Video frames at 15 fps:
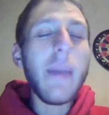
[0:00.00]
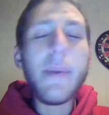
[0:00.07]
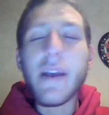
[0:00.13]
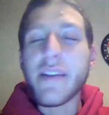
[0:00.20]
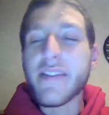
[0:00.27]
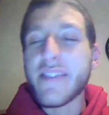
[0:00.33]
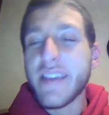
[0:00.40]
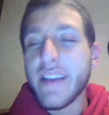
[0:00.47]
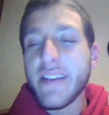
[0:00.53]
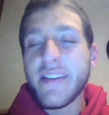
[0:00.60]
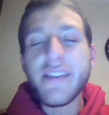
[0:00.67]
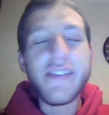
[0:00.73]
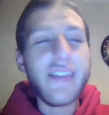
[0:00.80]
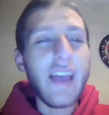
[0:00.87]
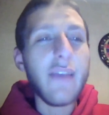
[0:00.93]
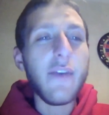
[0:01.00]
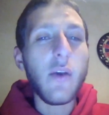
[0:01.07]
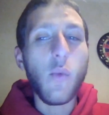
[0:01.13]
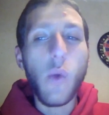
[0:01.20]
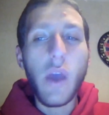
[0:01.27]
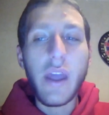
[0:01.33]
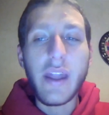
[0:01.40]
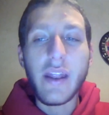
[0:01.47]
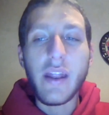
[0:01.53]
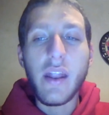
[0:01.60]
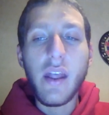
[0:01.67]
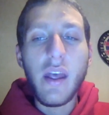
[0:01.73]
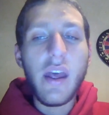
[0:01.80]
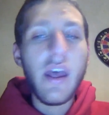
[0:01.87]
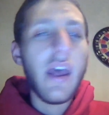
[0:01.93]
Maybe a season-saving win.
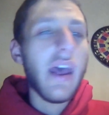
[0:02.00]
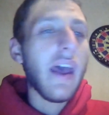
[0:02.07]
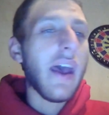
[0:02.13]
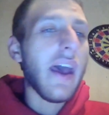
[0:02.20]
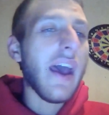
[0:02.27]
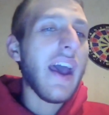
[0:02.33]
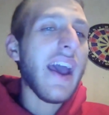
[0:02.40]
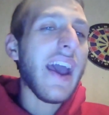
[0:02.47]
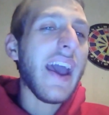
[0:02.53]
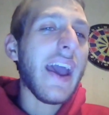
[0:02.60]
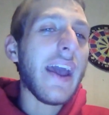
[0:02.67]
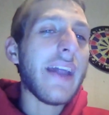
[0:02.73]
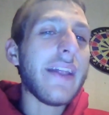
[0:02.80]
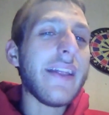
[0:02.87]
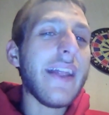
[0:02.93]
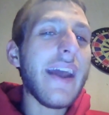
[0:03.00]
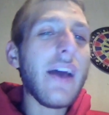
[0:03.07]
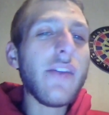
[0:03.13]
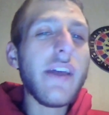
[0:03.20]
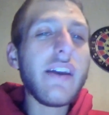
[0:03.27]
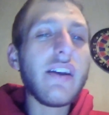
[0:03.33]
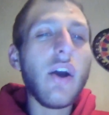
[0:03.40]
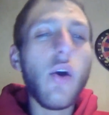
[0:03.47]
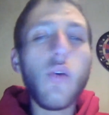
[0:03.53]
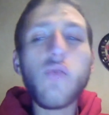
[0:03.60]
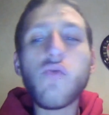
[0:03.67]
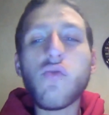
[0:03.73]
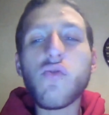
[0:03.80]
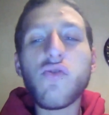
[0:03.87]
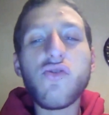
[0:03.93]
and now they go
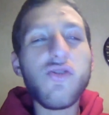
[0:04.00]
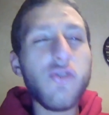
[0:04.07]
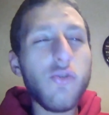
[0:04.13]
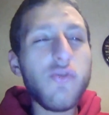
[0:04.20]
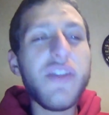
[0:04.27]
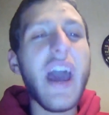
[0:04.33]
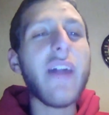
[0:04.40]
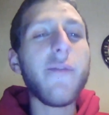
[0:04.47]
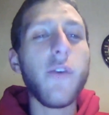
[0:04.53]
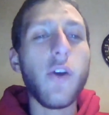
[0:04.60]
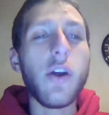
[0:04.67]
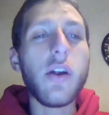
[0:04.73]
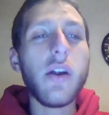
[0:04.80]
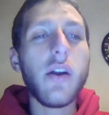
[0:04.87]
to Denver